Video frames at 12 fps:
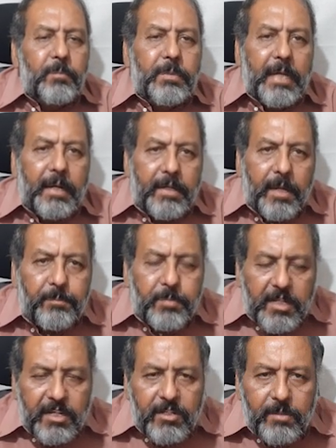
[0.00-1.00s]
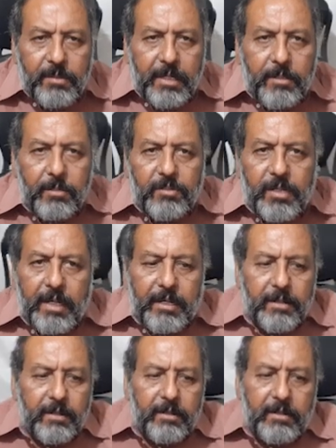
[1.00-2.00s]
by the potassium hydroxide,
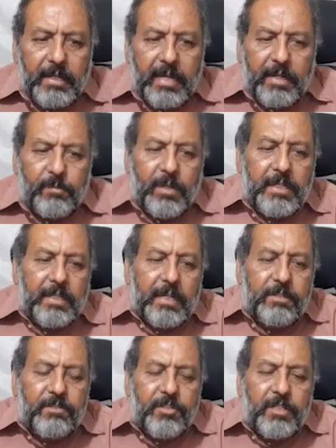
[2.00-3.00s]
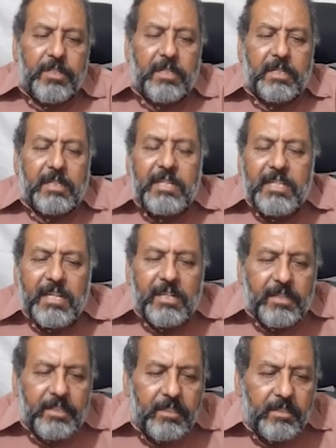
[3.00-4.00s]
and one can see
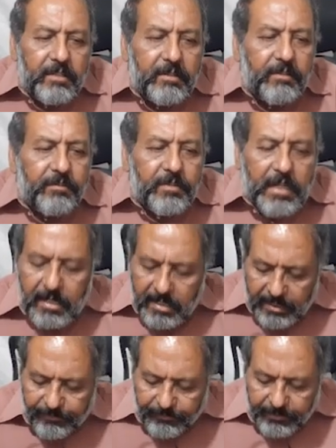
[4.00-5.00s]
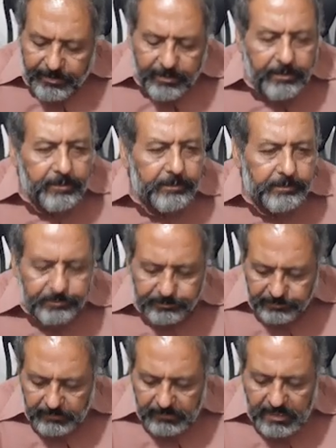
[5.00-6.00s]
clearly the hyphae
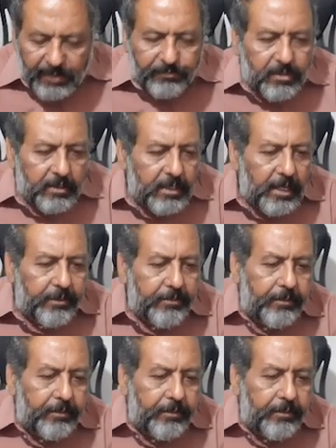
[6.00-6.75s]
after that.